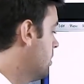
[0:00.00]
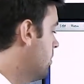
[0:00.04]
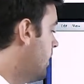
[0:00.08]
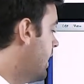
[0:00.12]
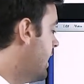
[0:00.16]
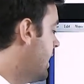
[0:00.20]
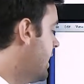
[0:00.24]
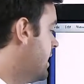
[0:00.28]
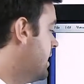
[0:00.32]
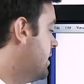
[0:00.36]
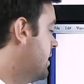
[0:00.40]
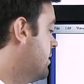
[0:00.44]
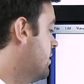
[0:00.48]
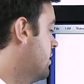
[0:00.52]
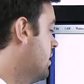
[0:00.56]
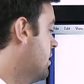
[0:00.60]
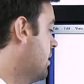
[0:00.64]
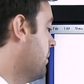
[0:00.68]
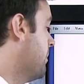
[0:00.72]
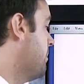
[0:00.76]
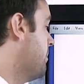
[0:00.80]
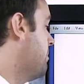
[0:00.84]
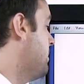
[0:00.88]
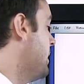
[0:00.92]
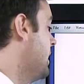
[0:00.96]
when
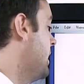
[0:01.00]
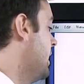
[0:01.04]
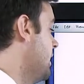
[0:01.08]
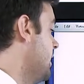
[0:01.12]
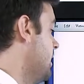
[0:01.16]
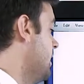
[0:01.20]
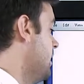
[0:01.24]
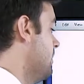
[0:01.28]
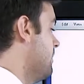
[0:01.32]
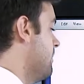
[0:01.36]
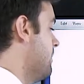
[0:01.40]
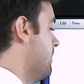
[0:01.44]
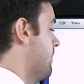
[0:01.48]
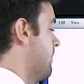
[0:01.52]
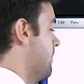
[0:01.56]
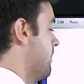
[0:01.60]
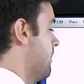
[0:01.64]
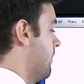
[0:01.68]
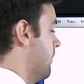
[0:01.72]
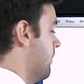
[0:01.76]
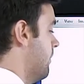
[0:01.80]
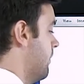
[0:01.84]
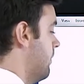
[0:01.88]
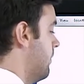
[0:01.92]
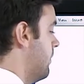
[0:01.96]
B,
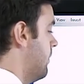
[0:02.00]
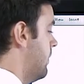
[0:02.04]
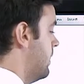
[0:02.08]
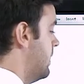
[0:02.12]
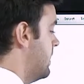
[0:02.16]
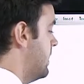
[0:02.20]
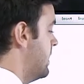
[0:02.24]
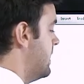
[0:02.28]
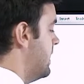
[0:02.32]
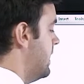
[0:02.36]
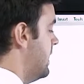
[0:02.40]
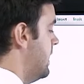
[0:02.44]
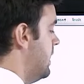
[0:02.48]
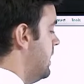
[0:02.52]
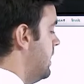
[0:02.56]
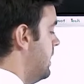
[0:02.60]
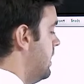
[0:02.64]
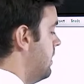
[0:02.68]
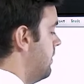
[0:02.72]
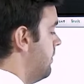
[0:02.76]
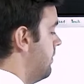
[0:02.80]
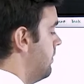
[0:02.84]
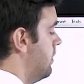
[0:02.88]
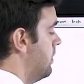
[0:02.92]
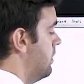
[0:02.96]

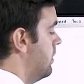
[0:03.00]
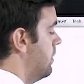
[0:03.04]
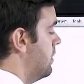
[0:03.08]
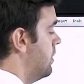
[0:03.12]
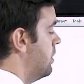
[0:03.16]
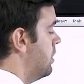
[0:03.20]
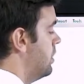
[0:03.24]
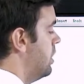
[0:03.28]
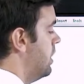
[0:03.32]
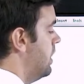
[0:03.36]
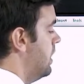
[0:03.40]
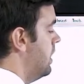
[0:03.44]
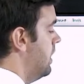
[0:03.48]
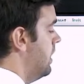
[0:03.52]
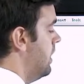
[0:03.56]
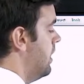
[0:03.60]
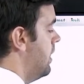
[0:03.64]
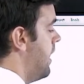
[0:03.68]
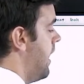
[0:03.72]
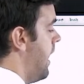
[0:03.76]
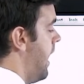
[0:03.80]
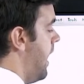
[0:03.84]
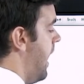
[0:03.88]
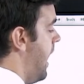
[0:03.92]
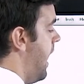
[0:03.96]
D, G,
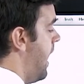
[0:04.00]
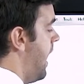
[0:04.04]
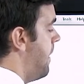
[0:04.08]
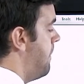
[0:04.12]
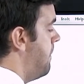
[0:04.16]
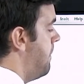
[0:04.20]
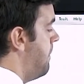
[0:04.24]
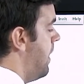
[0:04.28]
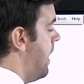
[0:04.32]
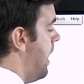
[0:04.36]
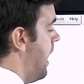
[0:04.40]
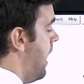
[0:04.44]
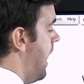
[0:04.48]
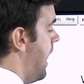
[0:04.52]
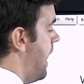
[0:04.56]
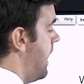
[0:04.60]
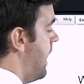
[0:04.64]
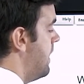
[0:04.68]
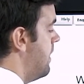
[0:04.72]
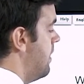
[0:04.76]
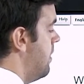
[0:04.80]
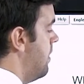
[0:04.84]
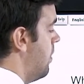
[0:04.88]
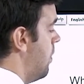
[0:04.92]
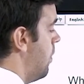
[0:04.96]
M,
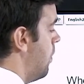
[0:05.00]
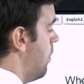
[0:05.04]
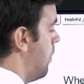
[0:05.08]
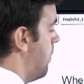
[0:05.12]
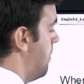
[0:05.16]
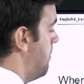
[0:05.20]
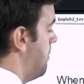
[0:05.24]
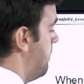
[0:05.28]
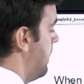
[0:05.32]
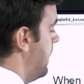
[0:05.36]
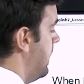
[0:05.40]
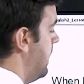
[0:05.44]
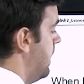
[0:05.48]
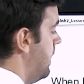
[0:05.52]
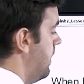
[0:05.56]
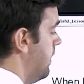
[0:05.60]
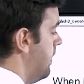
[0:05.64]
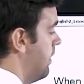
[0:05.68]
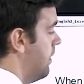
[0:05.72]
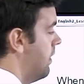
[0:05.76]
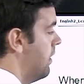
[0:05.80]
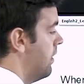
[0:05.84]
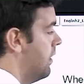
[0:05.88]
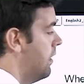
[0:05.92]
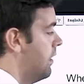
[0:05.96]
N, or P
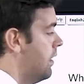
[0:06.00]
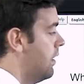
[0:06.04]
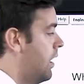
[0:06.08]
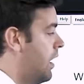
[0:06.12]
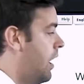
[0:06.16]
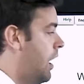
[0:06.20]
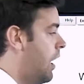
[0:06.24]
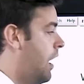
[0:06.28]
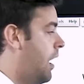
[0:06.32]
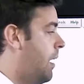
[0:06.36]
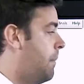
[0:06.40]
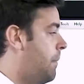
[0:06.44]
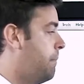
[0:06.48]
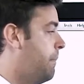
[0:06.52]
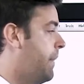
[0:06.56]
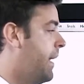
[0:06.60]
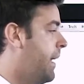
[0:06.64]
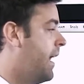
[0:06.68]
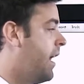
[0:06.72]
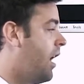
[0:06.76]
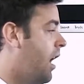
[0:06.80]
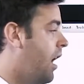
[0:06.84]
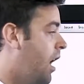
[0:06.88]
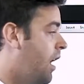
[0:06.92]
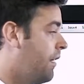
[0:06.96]

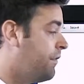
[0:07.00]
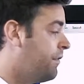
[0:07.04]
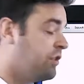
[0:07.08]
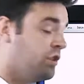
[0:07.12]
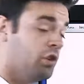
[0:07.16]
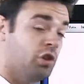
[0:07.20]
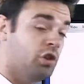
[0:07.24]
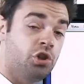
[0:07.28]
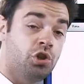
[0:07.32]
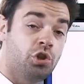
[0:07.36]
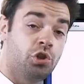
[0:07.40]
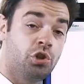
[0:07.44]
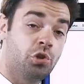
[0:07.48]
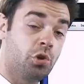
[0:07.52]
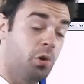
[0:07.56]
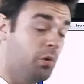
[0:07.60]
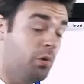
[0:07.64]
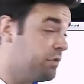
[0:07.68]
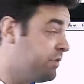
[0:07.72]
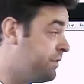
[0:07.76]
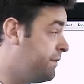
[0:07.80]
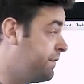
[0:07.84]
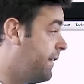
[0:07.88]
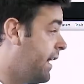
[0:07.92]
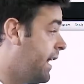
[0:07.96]
appear after a
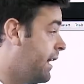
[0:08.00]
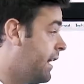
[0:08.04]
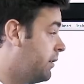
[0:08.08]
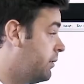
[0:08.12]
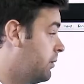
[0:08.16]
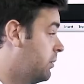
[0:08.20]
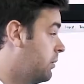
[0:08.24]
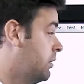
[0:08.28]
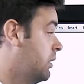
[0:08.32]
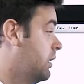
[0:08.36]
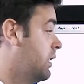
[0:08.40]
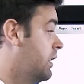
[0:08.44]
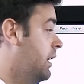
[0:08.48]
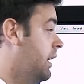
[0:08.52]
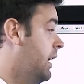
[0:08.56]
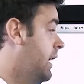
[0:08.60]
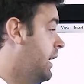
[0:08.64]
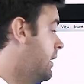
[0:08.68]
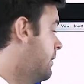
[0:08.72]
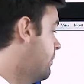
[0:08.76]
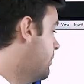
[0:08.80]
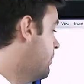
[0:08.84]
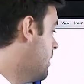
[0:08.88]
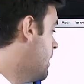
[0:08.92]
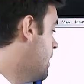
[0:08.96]
short vowel
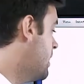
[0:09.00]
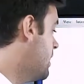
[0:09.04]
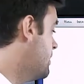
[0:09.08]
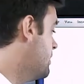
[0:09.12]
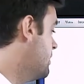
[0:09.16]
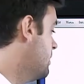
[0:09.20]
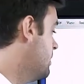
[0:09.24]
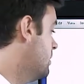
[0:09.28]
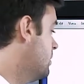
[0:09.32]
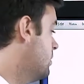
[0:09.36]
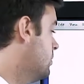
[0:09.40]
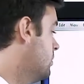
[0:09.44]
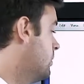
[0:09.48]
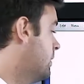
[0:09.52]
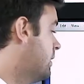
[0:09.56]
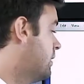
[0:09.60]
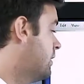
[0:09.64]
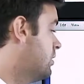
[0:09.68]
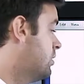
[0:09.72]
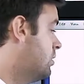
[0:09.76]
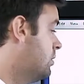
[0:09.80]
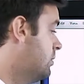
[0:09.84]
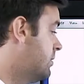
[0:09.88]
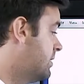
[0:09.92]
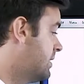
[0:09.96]
in a word with
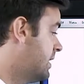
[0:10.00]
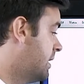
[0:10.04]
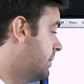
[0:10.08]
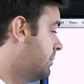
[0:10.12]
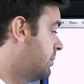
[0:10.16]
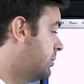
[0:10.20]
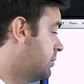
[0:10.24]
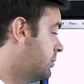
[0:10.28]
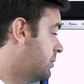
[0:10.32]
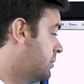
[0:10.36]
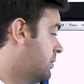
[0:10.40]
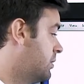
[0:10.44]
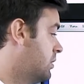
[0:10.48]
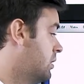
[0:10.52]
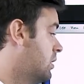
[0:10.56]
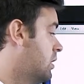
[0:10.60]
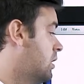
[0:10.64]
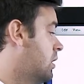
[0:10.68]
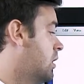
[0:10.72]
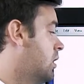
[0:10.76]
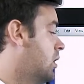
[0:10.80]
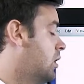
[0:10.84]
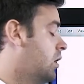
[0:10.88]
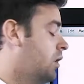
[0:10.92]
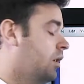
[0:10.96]
2 syllables,
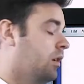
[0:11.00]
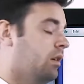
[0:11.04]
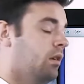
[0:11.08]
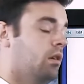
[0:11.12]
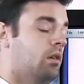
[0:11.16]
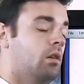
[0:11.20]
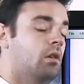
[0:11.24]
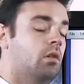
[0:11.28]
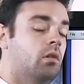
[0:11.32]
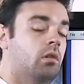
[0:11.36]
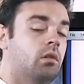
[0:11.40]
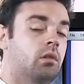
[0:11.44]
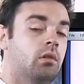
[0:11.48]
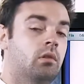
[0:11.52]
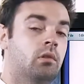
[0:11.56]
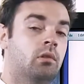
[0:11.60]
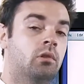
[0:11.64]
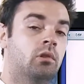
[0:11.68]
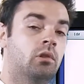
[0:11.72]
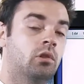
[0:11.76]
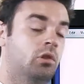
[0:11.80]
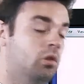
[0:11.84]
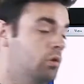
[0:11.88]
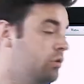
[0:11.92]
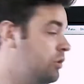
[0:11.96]

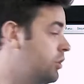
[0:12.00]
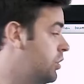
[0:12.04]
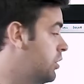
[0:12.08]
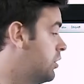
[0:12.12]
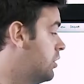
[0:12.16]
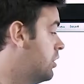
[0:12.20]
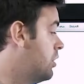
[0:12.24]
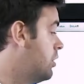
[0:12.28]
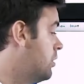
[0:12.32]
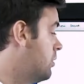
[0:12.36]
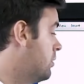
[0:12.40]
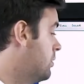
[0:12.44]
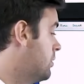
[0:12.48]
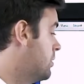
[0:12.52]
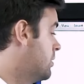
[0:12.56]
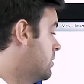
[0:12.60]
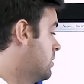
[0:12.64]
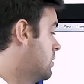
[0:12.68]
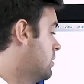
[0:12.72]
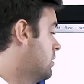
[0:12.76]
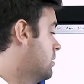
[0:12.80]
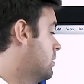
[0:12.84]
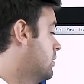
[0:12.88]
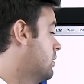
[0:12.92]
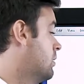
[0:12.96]
you should
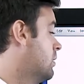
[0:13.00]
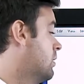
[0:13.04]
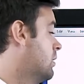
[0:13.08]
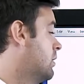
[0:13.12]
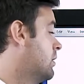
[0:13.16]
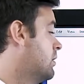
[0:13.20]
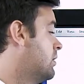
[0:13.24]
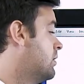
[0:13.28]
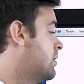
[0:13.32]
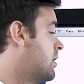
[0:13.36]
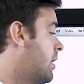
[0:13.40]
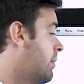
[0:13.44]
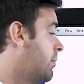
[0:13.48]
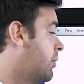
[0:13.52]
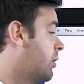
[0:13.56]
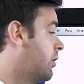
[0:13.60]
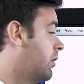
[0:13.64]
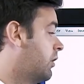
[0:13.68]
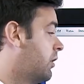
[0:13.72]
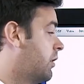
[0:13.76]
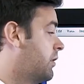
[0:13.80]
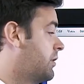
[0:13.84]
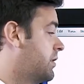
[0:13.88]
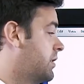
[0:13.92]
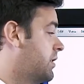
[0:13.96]
use double the
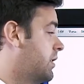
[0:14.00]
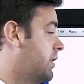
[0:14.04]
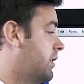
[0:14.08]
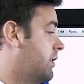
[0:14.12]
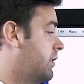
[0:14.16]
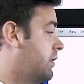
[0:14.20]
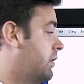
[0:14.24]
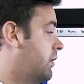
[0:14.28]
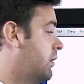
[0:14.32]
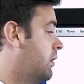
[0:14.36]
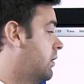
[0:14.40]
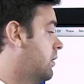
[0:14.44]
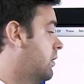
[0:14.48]
consonant